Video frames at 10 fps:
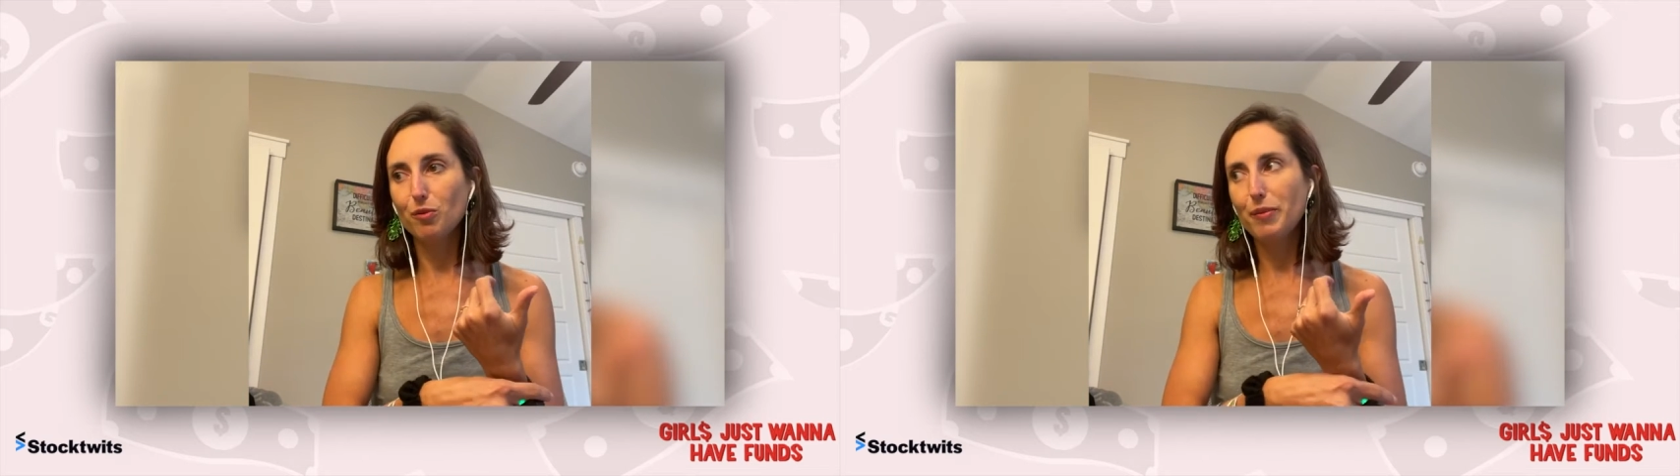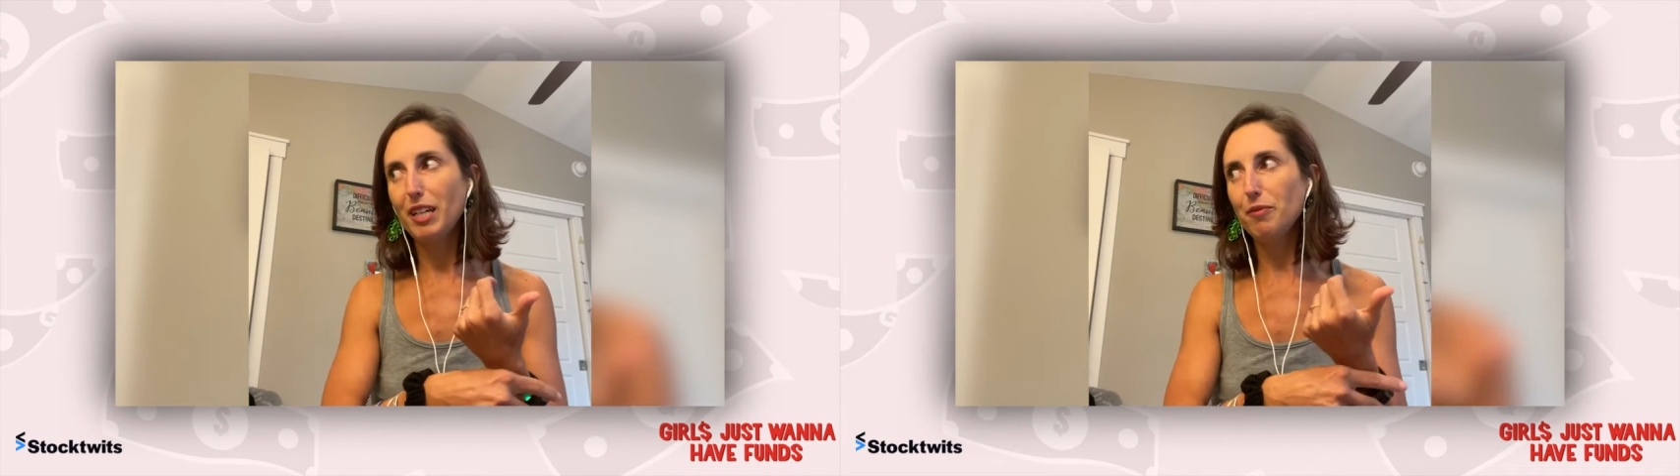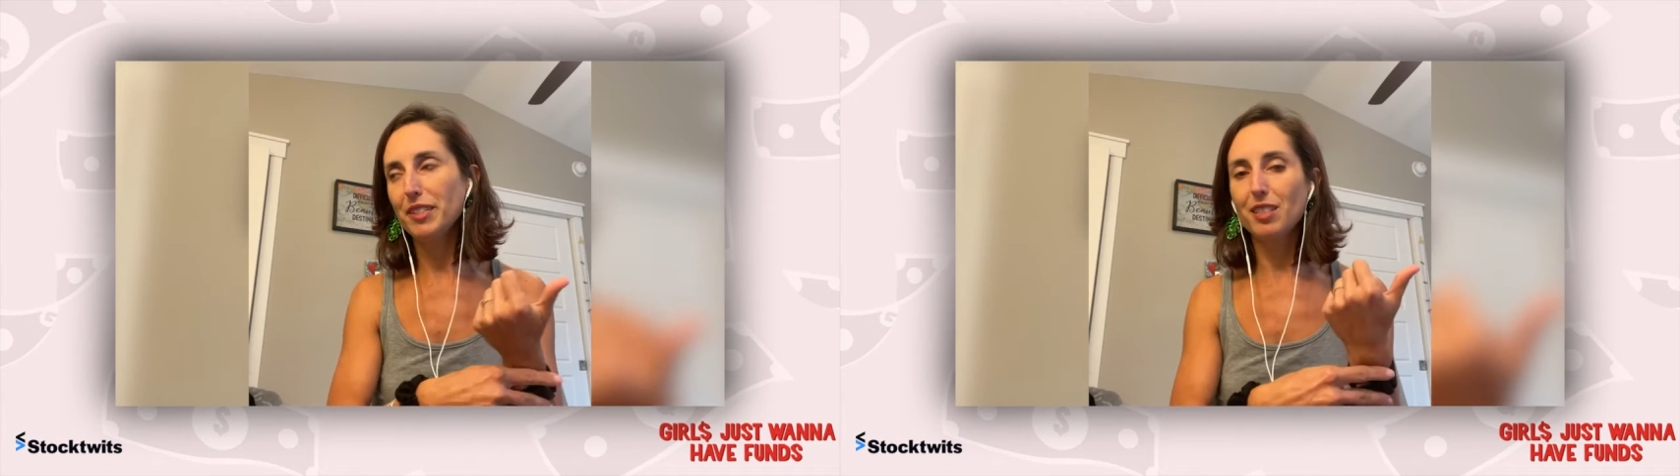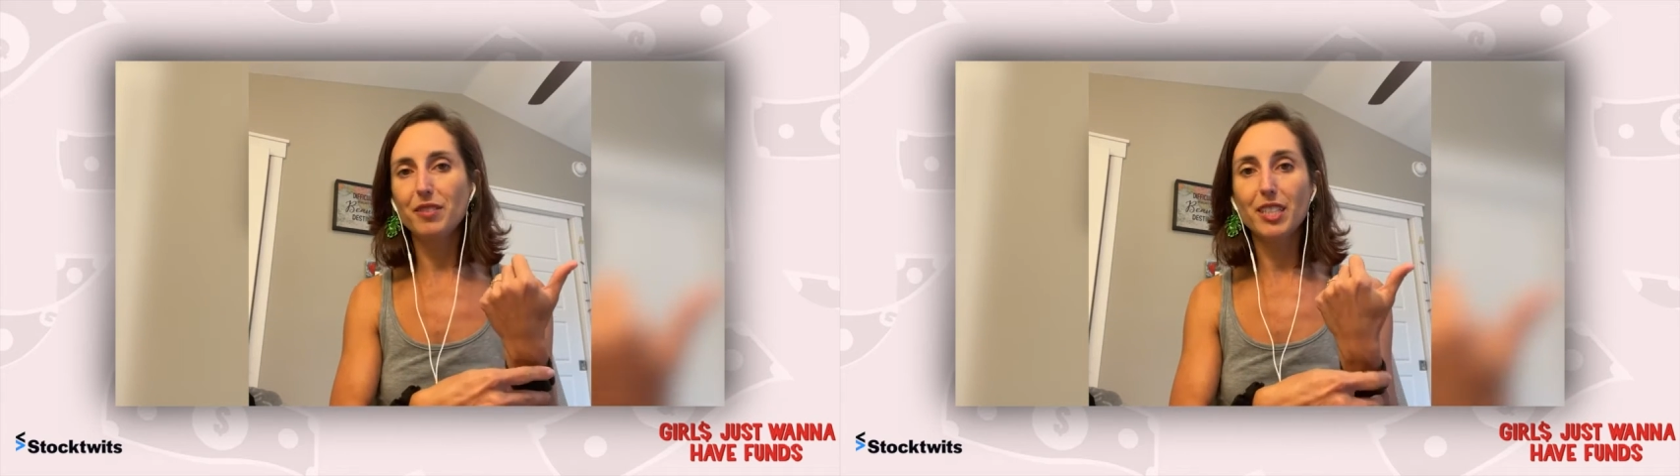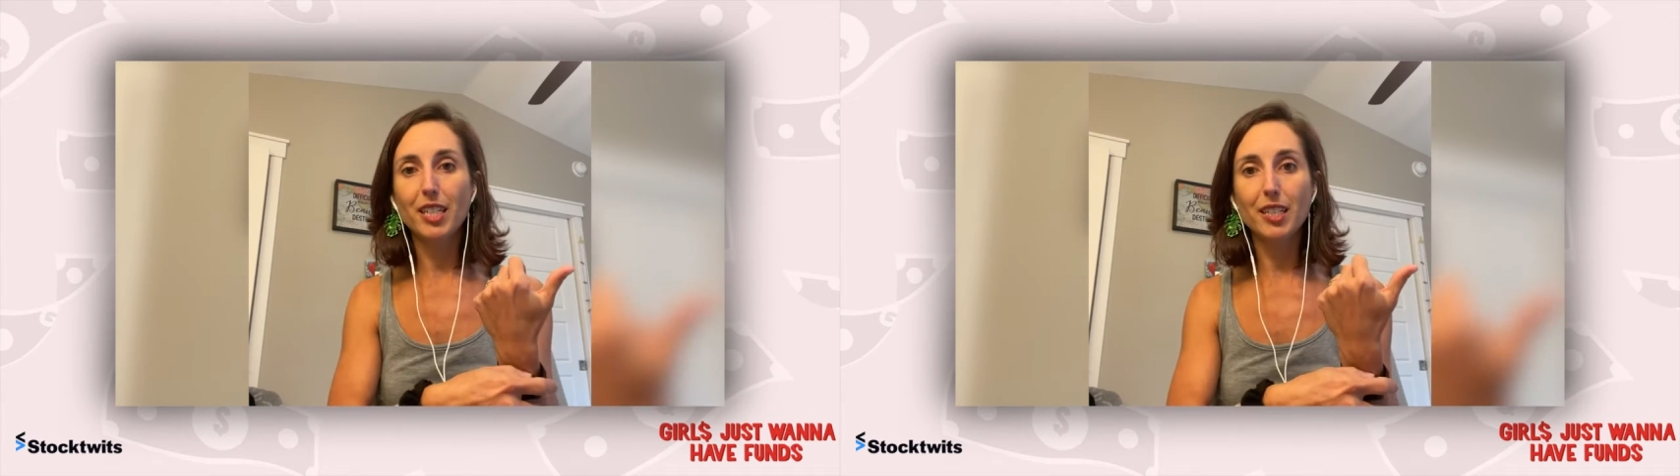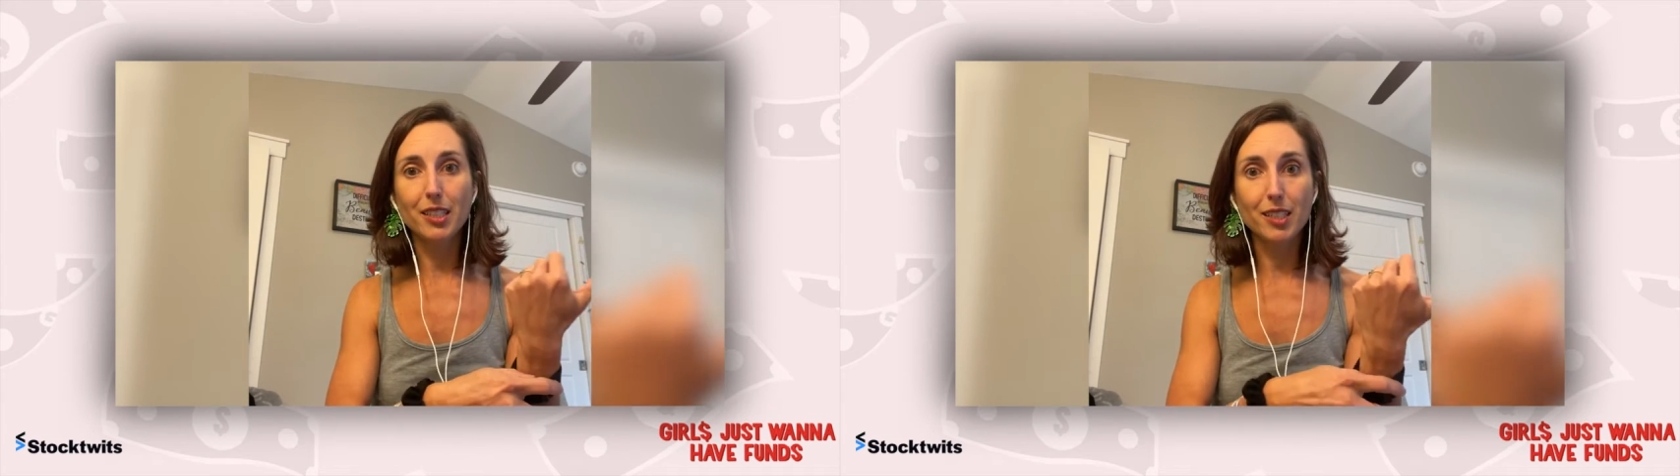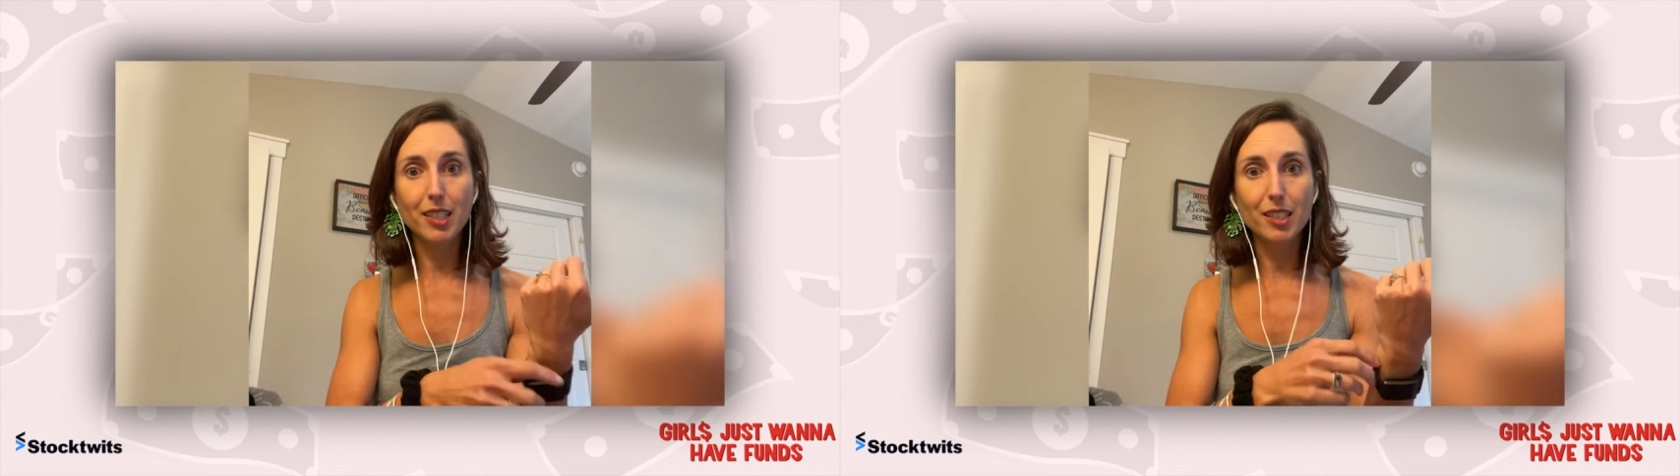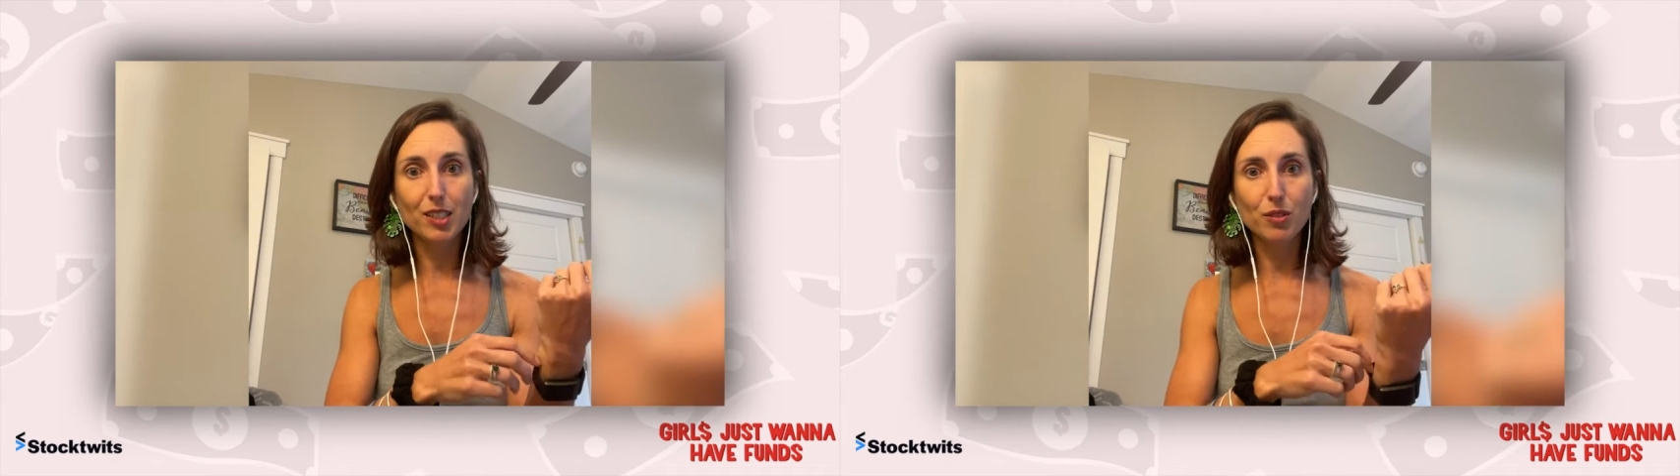payments even takes a slice